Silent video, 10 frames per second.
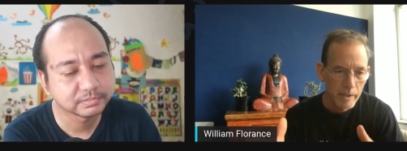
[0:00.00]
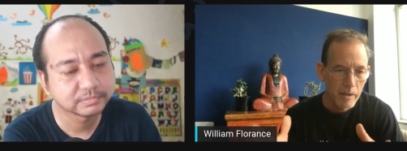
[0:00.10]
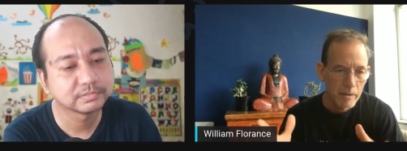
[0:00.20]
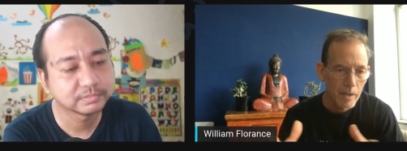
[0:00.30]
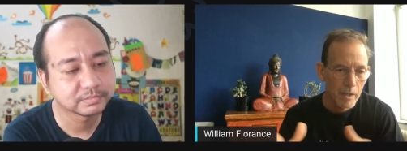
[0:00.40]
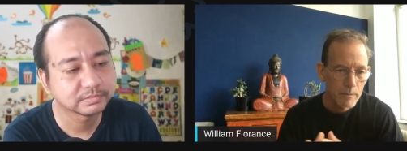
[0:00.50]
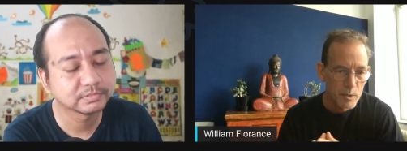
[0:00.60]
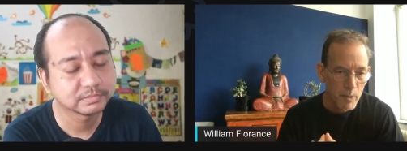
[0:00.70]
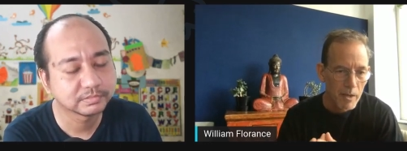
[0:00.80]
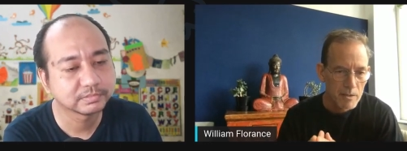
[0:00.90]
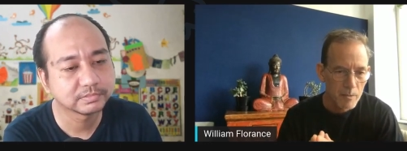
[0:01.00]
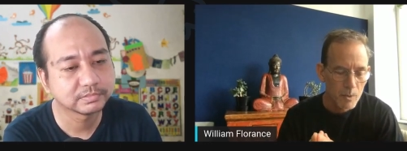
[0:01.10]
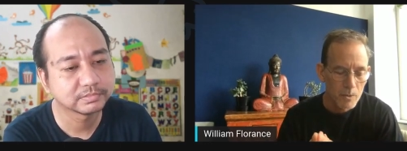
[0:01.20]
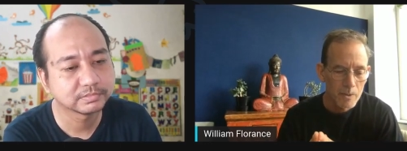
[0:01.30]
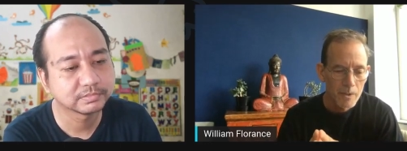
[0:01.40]
Speaker 1: online was
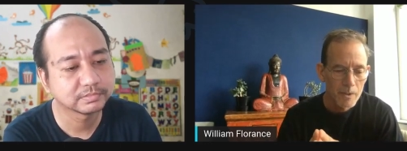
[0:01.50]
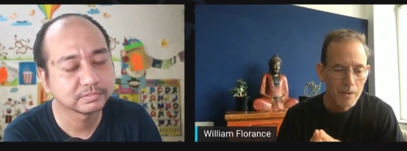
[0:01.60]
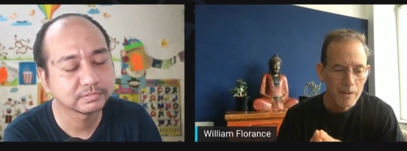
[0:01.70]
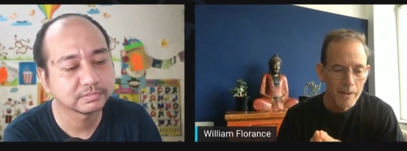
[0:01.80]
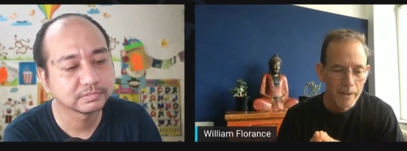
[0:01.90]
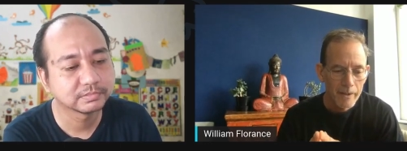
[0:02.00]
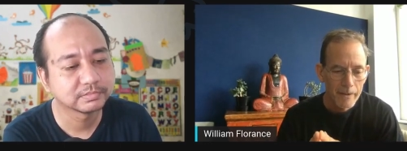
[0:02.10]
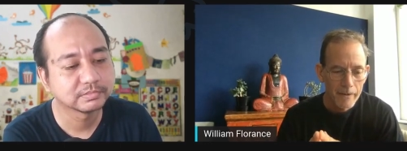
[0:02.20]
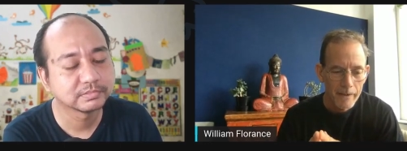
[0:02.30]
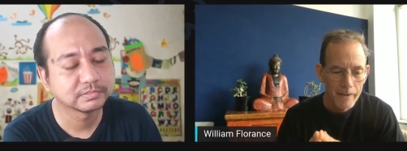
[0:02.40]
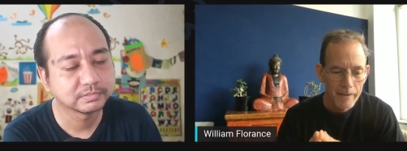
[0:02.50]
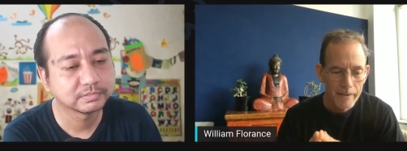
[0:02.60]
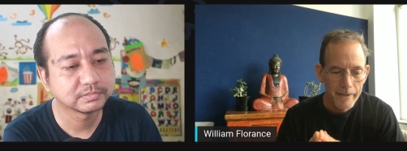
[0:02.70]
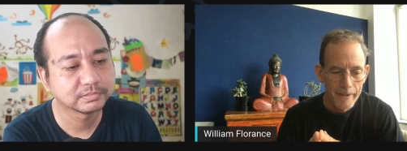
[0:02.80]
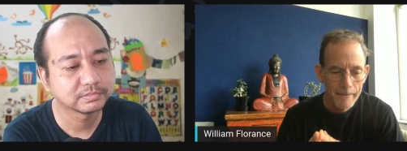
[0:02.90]
possible.
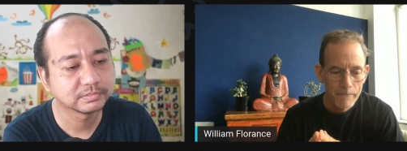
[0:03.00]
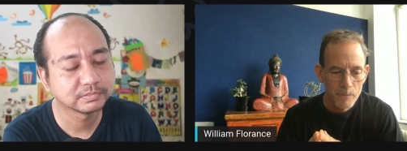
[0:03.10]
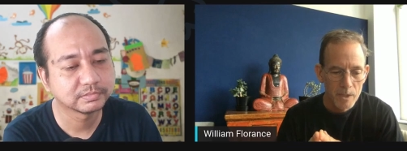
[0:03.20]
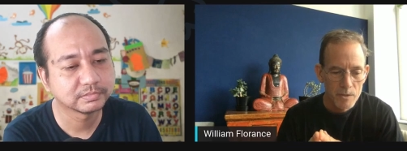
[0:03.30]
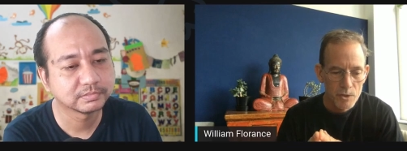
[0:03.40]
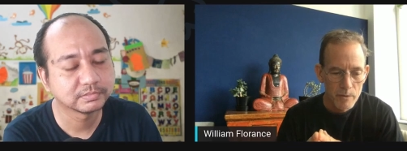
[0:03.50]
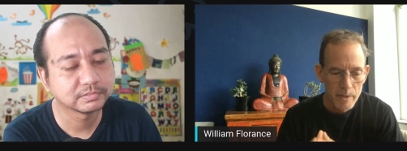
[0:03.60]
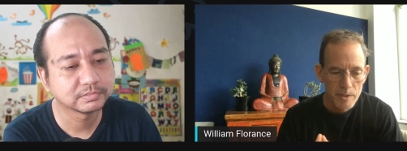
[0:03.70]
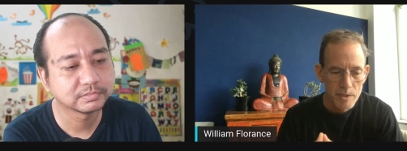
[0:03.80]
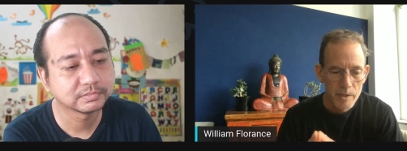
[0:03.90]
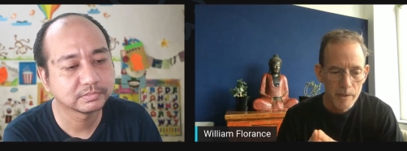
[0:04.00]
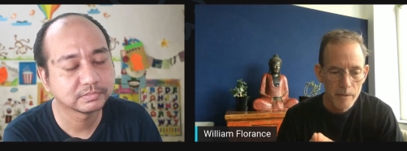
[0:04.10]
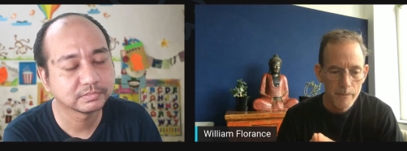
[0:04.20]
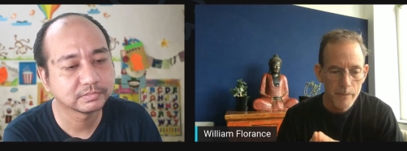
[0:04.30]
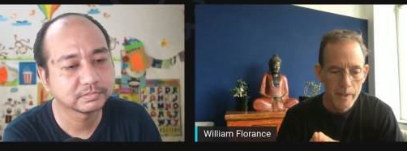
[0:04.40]
And so this
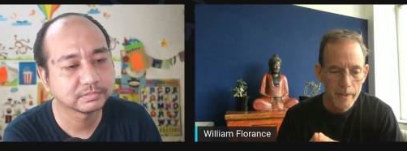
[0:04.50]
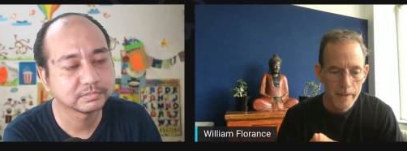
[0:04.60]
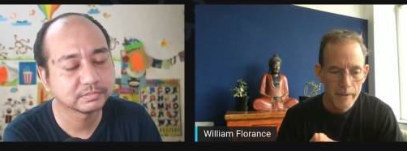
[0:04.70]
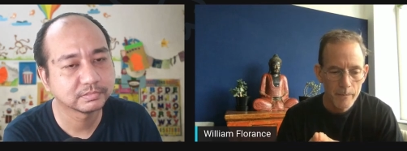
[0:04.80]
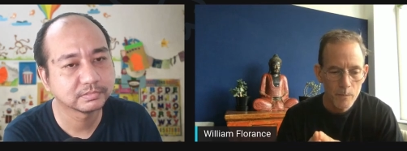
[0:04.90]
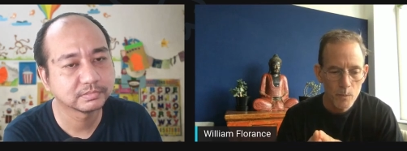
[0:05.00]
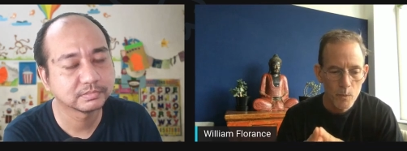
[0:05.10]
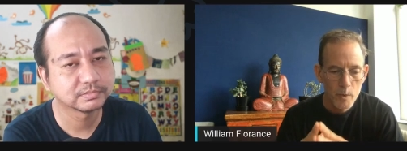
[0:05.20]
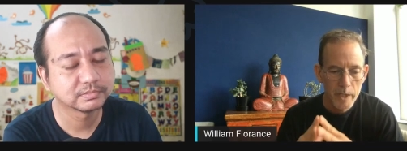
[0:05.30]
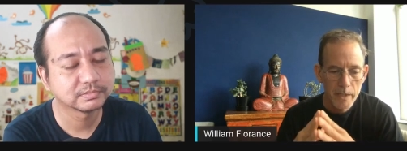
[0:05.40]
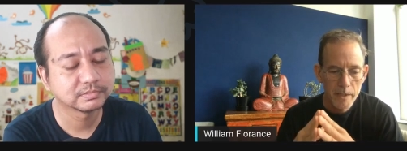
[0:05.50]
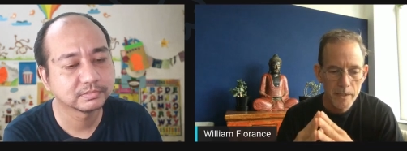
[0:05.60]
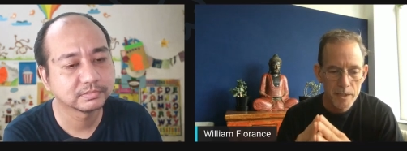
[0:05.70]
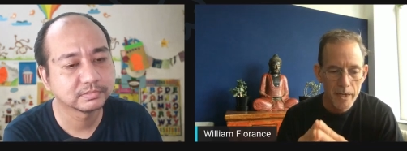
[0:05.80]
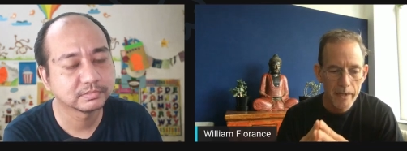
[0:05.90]
year, we
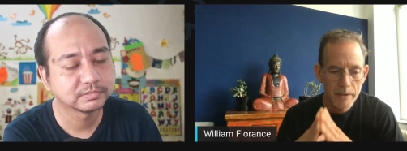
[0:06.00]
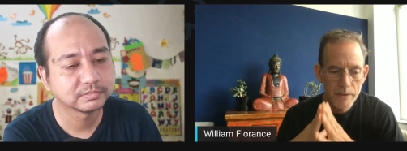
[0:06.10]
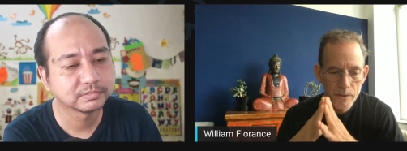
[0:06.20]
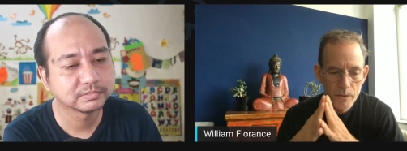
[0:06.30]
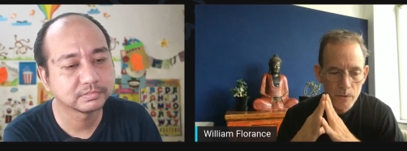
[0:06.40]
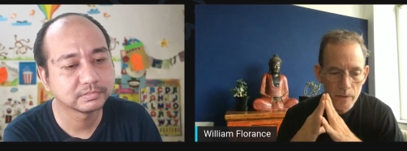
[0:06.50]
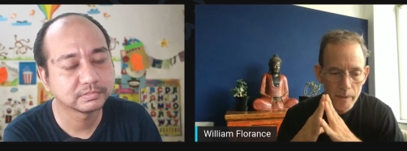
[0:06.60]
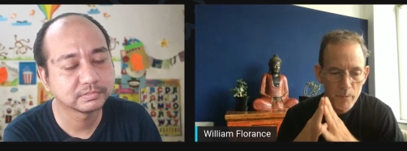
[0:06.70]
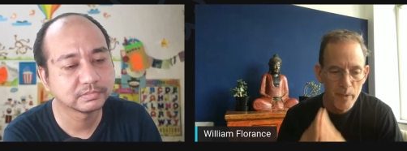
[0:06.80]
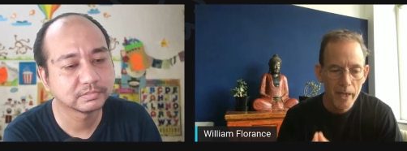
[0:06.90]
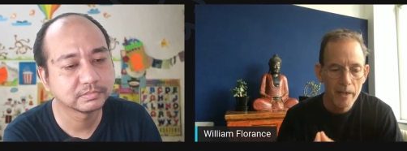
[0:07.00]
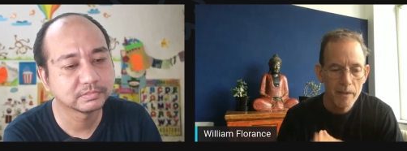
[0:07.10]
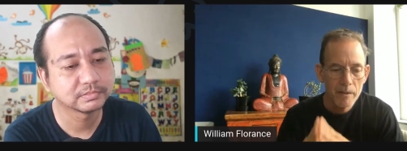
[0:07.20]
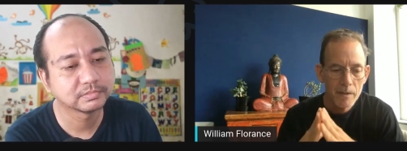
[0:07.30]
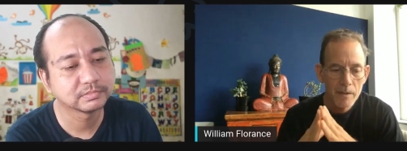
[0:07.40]
decided to
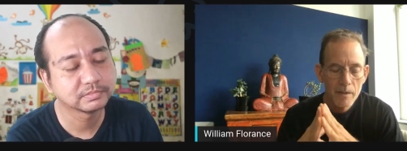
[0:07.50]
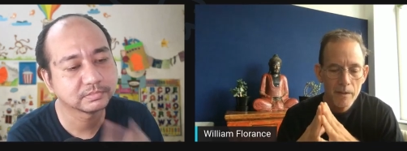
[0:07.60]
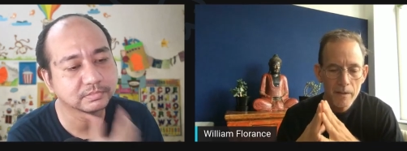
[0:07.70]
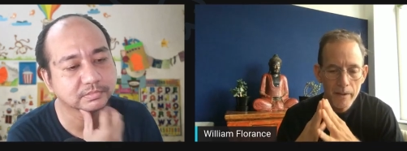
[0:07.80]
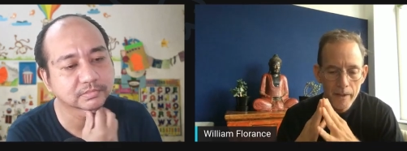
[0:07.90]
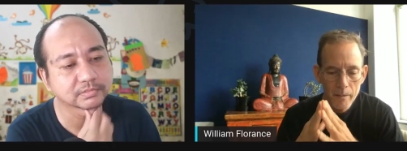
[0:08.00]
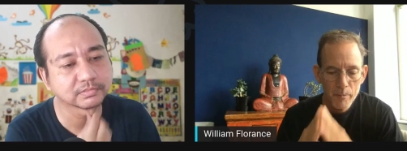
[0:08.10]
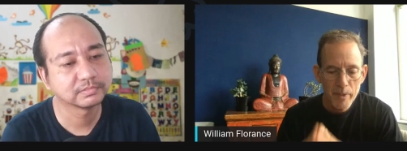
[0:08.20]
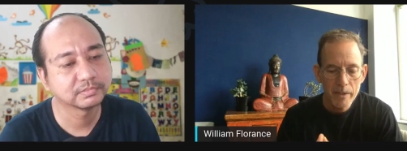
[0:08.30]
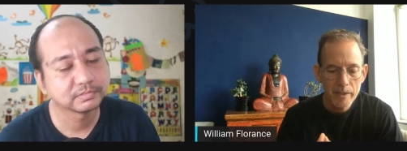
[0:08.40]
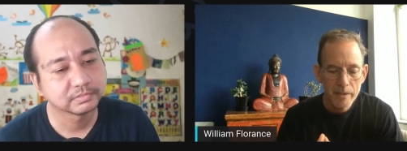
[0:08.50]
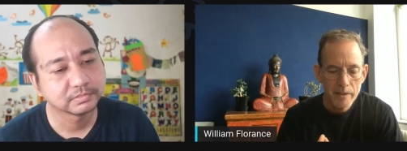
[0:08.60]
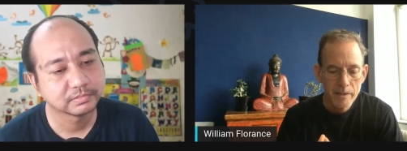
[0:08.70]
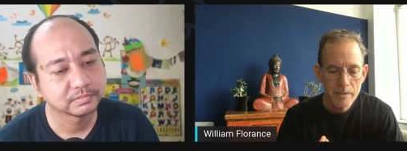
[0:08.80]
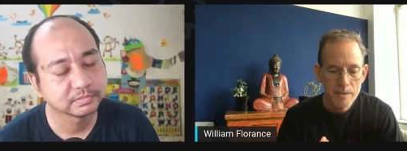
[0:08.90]
embed
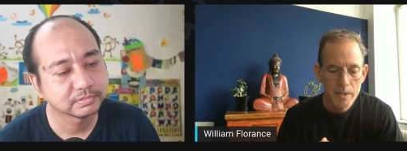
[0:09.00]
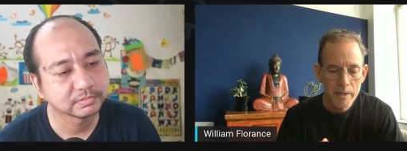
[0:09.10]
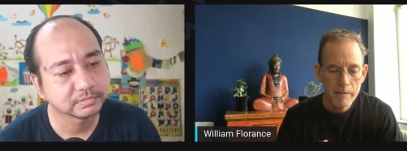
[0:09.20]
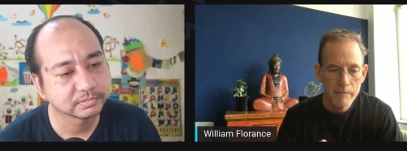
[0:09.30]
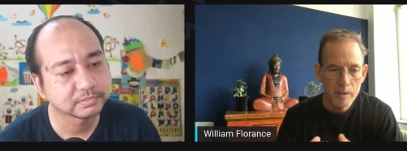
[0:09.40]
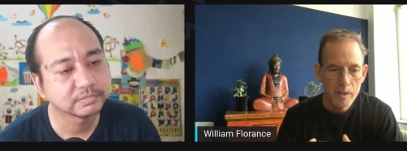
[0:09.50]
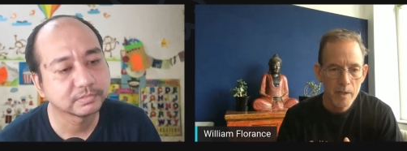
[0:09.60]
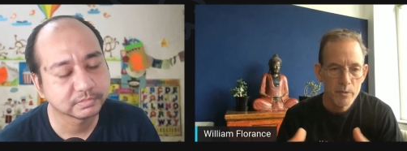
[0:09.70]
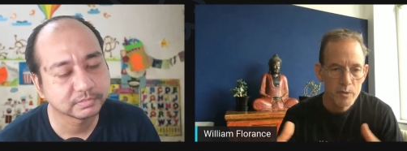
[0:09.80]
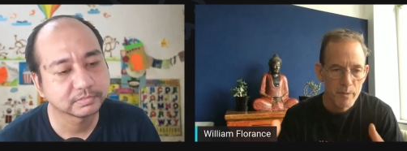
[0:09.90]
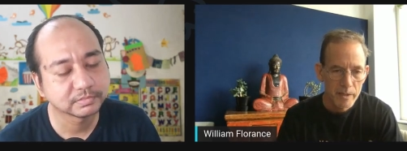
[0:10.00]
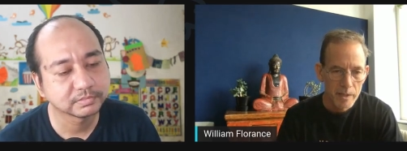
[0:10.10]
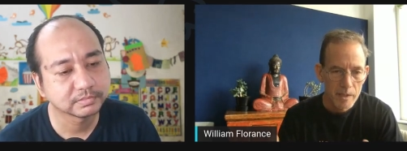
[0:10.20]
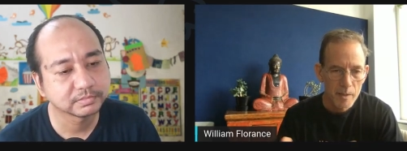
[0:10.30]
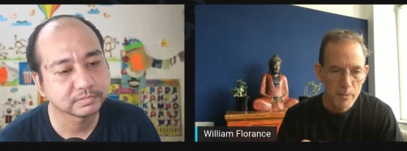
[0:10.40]
Bangkit inside of the Campus
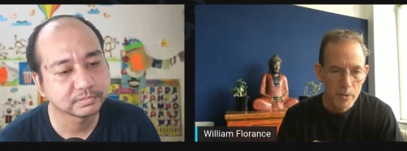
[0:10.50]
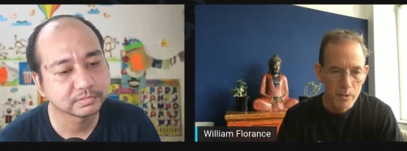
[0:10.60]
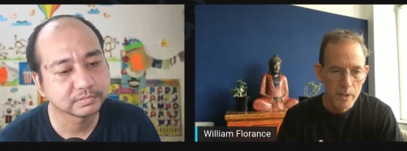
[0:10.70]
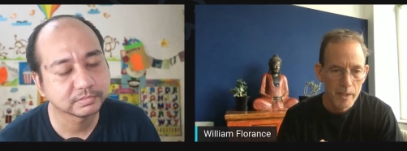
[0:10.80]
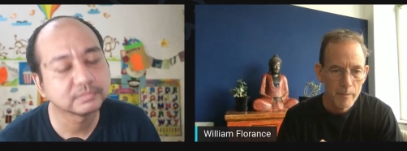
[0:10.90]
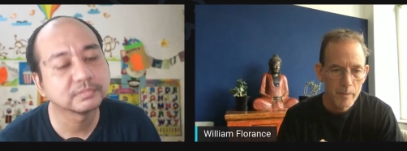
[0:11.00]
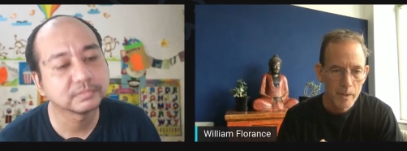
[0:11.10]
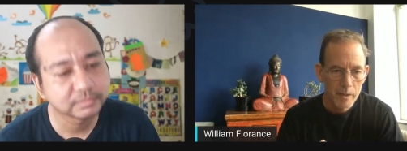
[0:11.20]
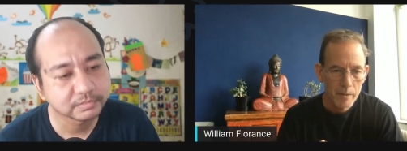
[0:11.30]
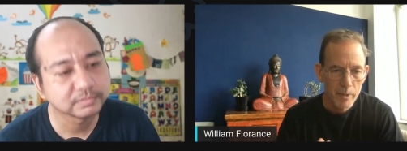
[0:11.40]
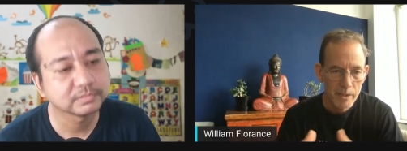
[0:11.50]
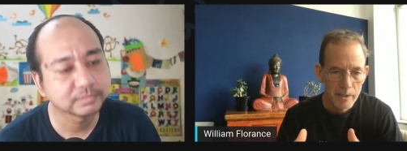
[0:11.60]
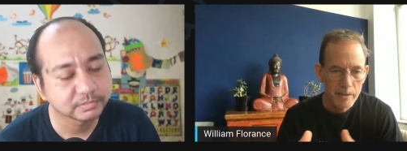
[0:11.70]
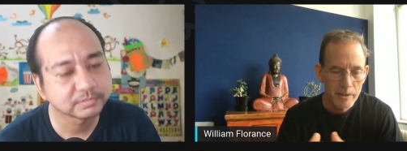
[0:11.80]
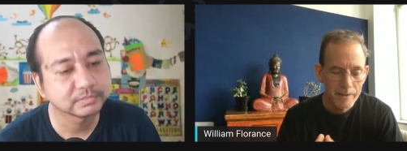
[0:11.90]
Merdeka program by
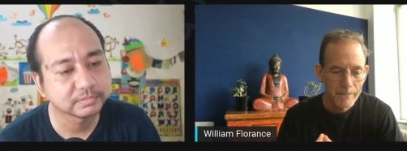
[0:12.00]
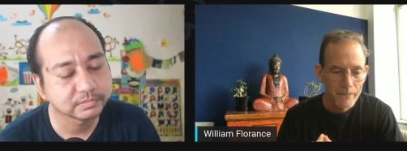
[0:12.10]
Dikti,